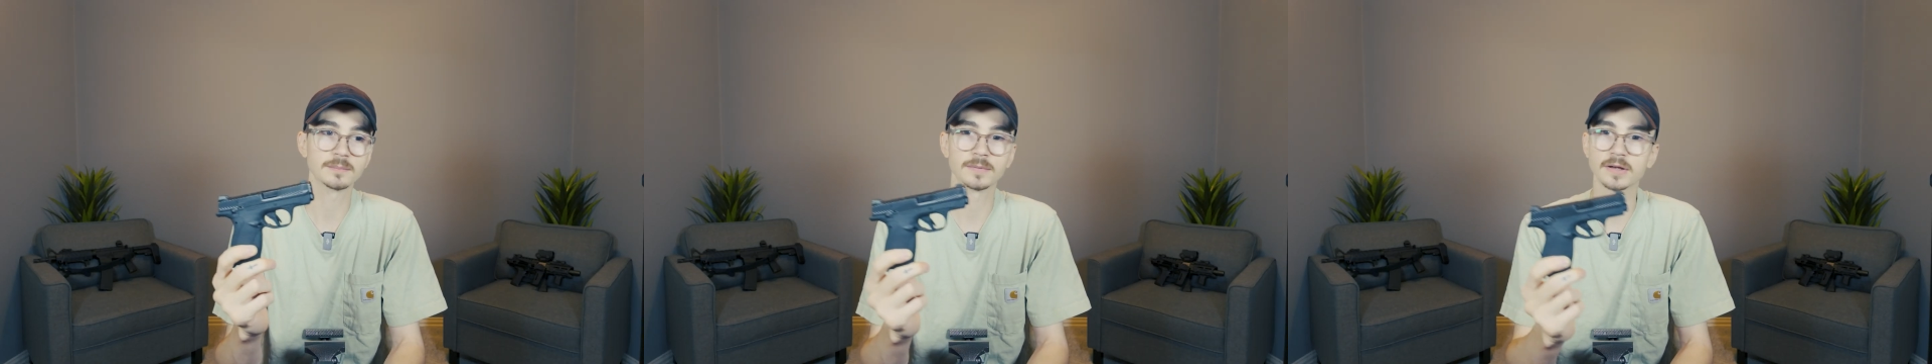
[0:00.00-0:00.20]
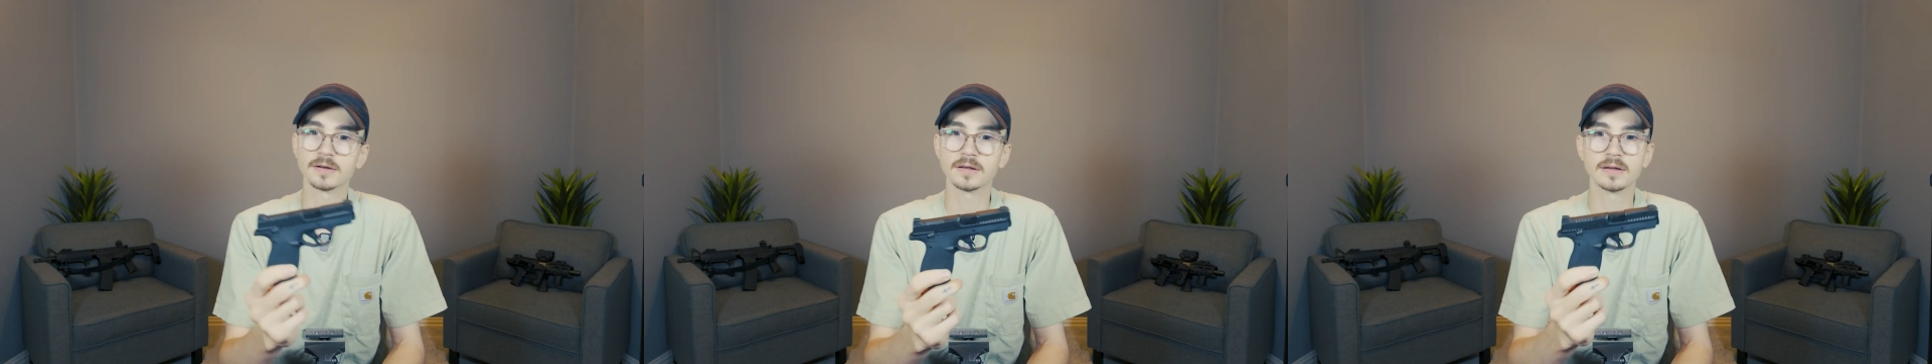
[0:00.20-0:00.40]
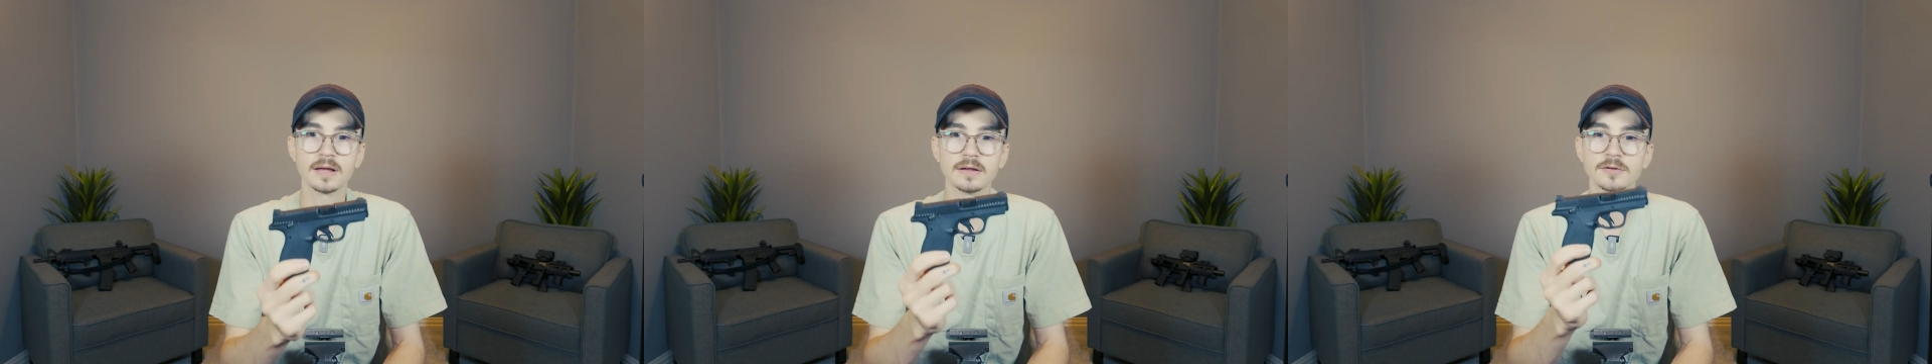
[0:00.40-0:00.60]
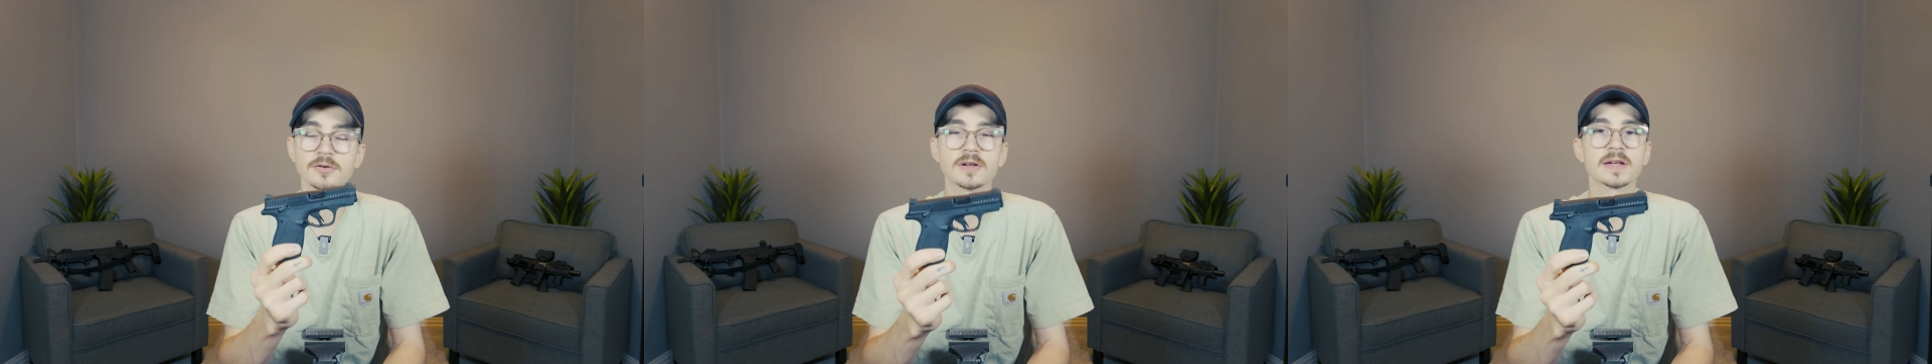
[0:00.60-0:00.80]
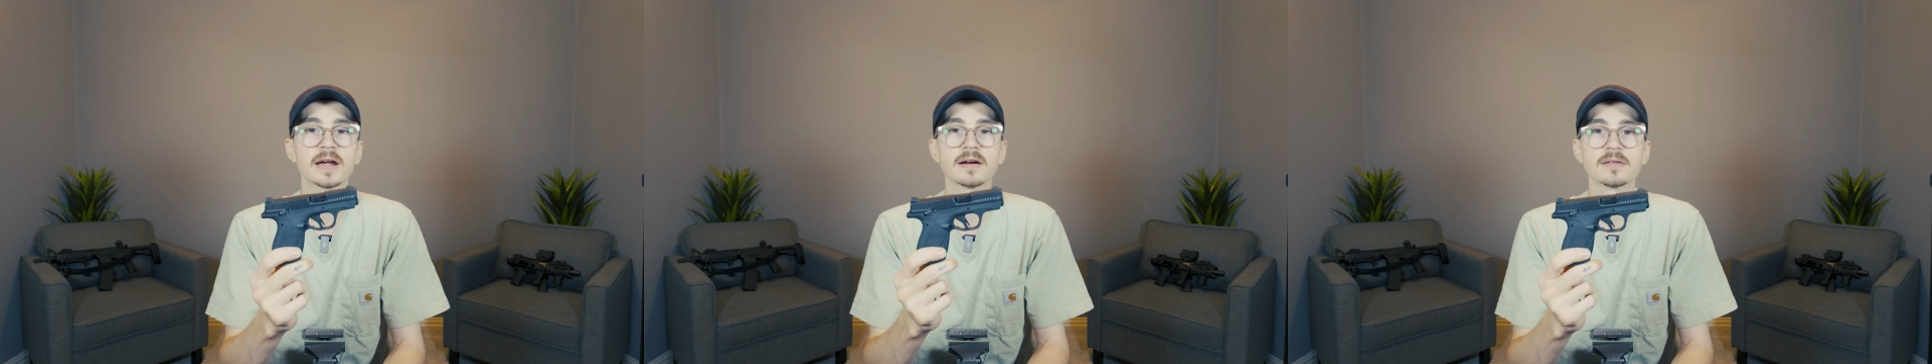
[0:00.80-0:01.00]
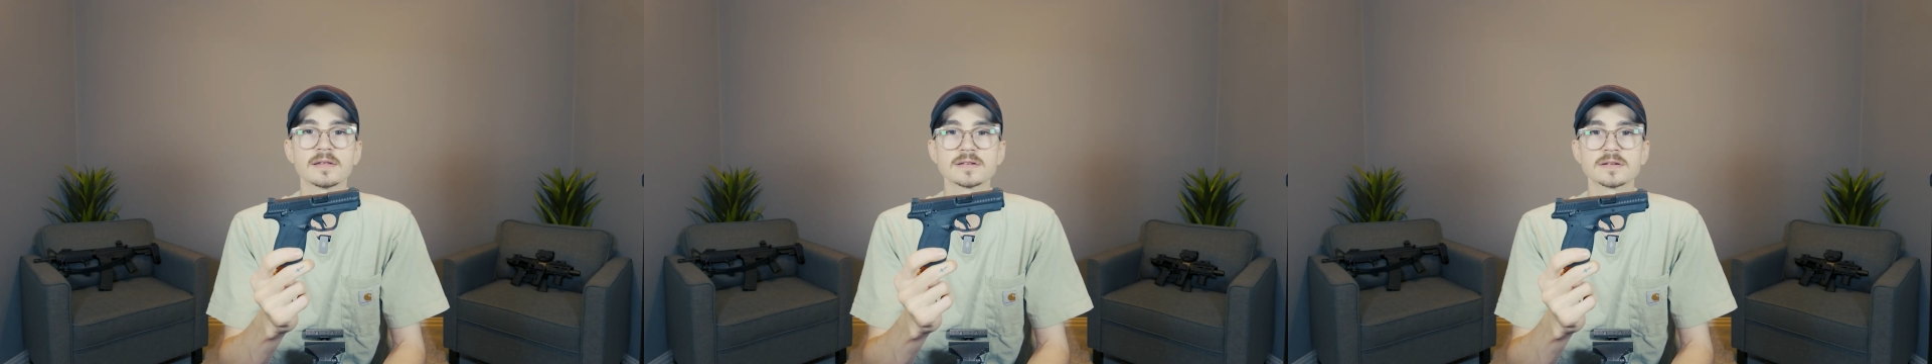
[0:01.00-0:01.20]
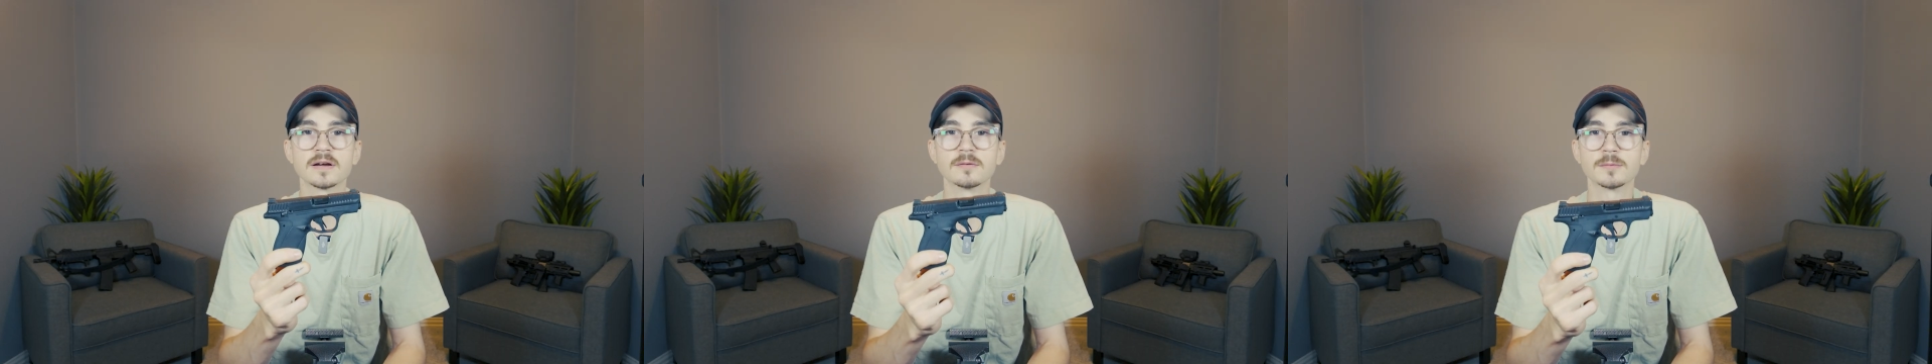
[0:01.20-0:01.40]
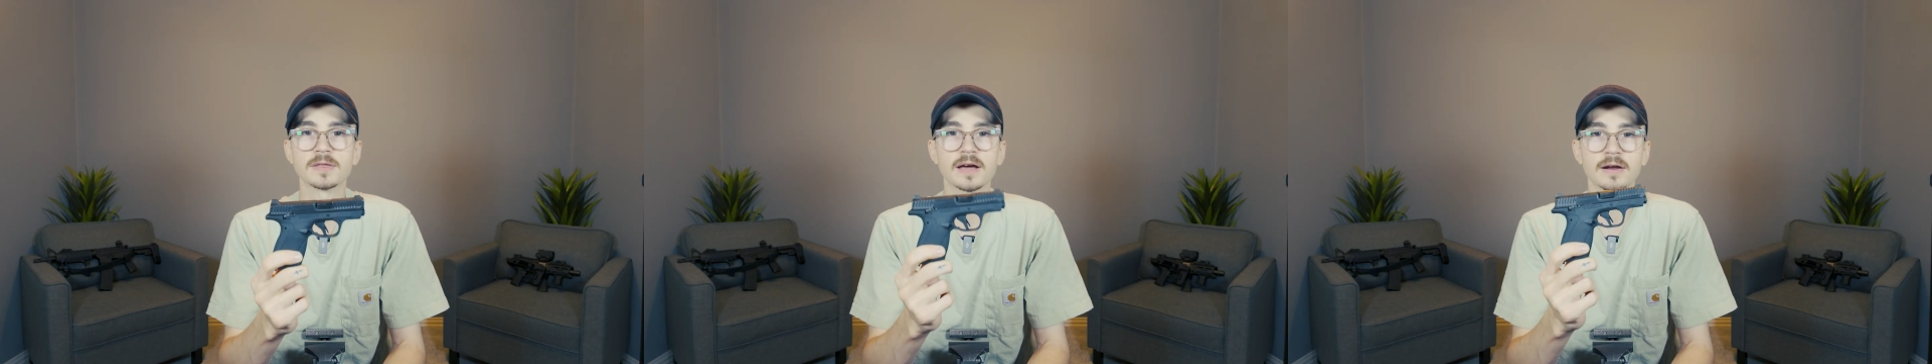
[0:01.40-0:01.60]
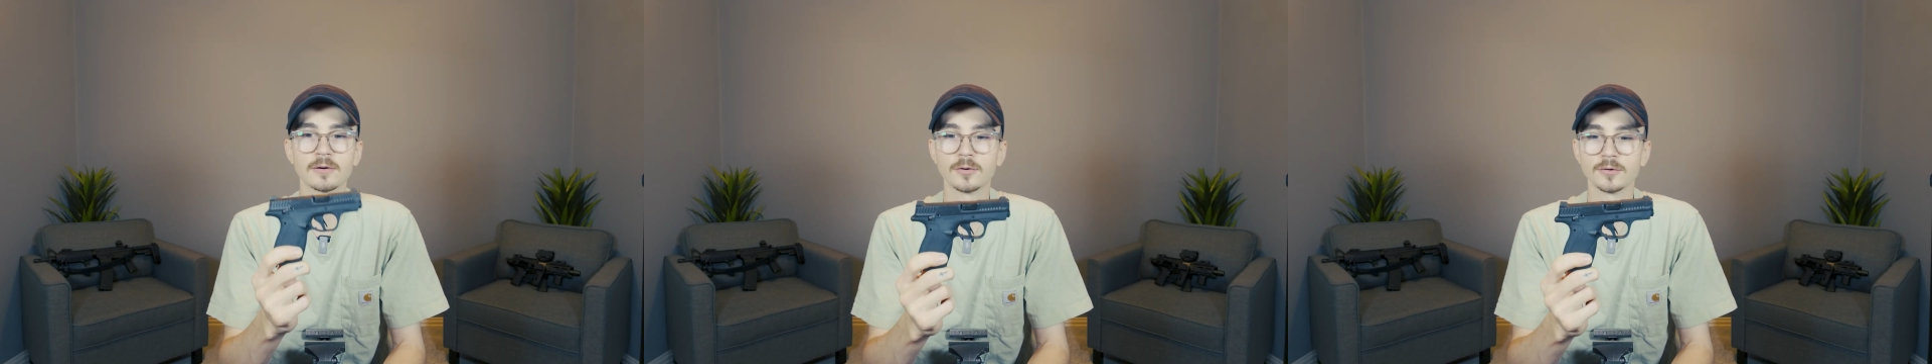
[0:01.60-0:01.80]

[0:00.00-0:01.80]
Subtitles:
but you can carry this gun without a